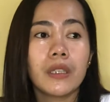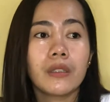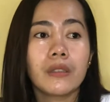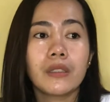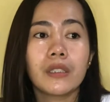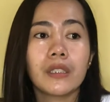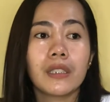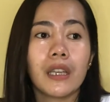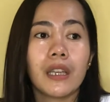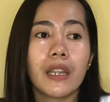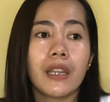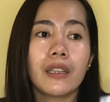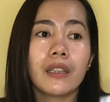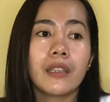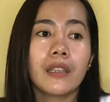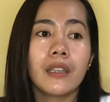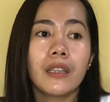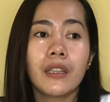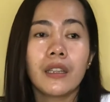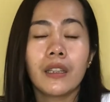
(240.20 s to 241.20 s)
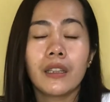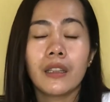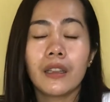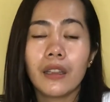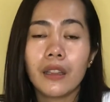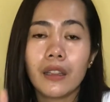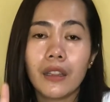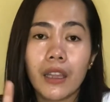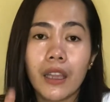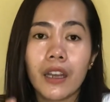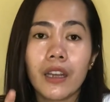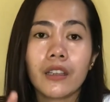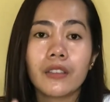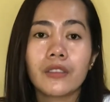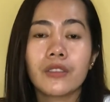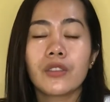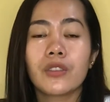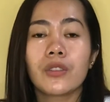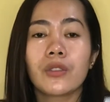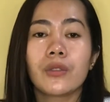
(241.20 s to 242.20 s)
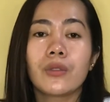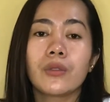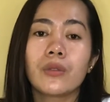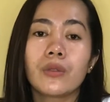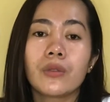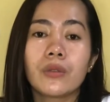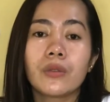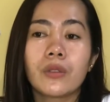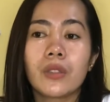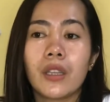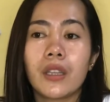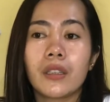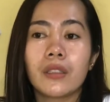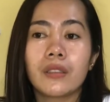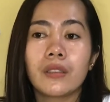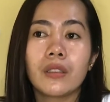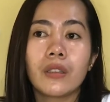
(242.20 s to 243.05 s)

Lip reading: who just like there to like,